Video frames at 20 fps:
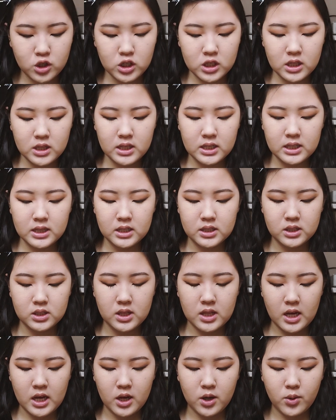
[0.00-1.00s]
She did like this
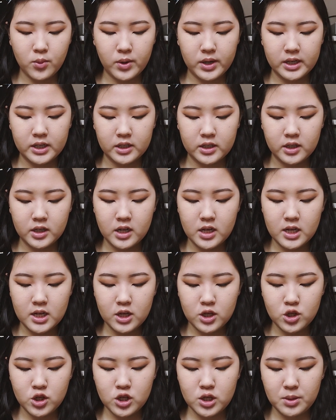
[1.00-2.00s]
thing where
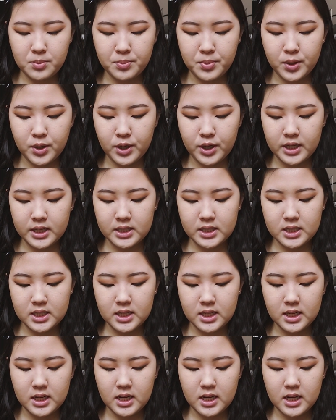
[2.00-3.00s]
she put
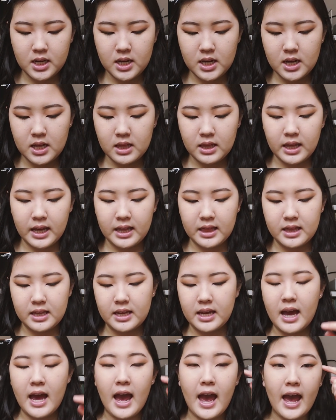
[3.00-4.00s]
like
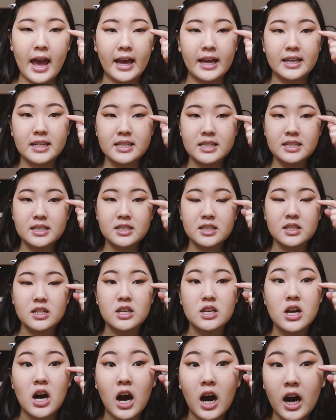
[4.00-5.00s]
the end
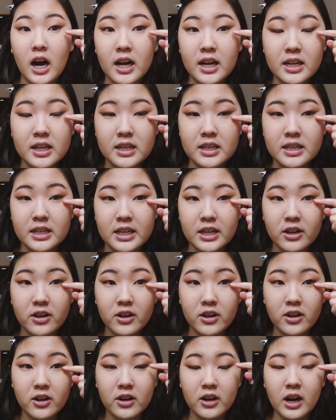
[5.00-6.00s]
not near
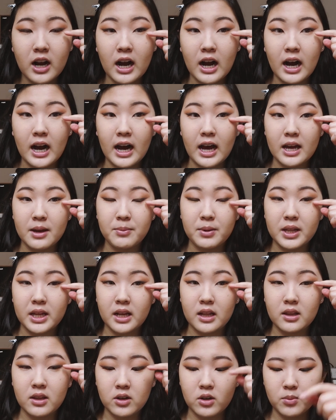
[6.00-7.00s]
her eye, but like
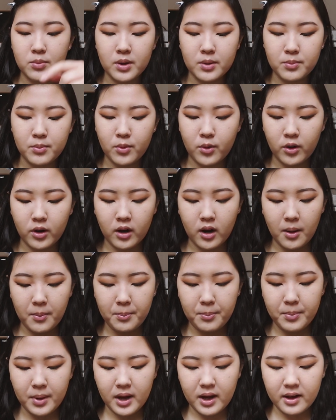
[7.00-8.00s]
a little bit more
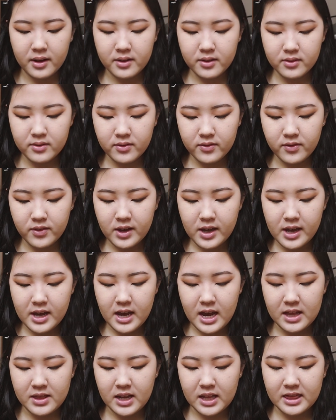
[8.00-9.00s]
above,
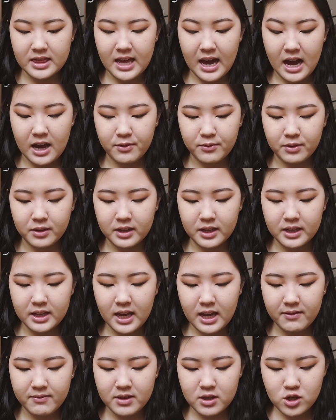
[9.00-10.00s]
and like that really
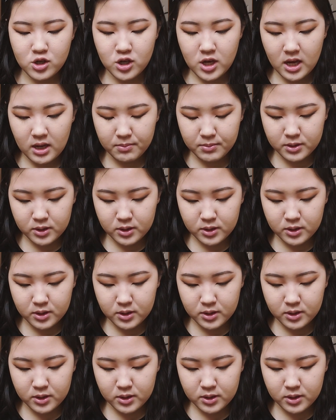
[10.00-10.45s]
gave the shape.